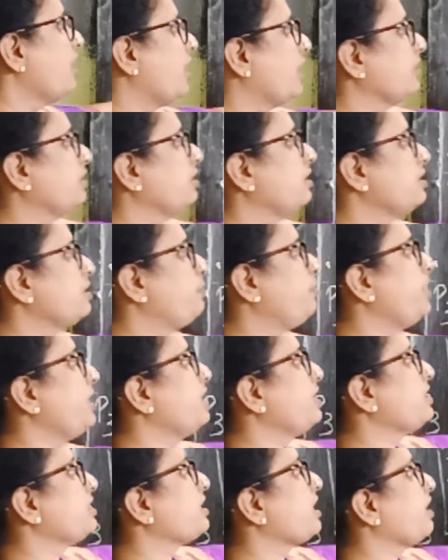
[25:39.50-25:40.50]
and this
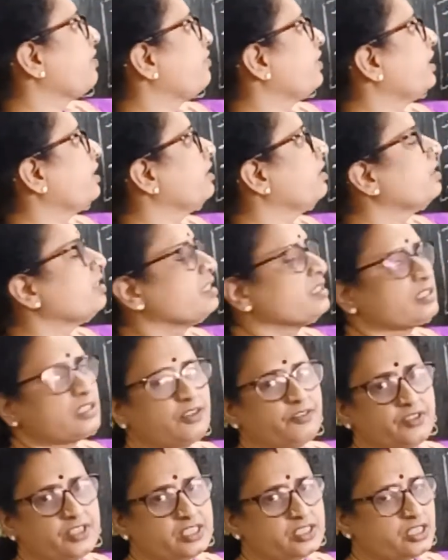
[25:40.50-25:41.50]
plate is having
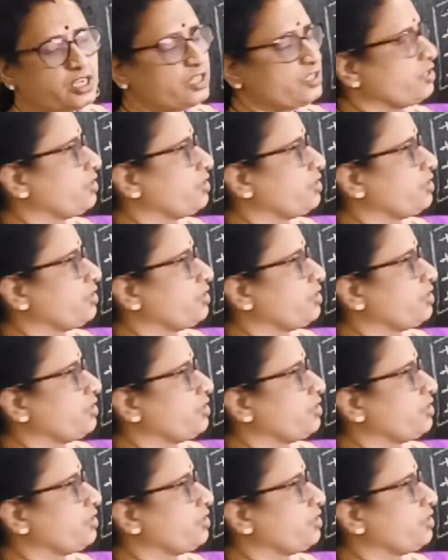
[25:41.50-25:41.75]
surface charge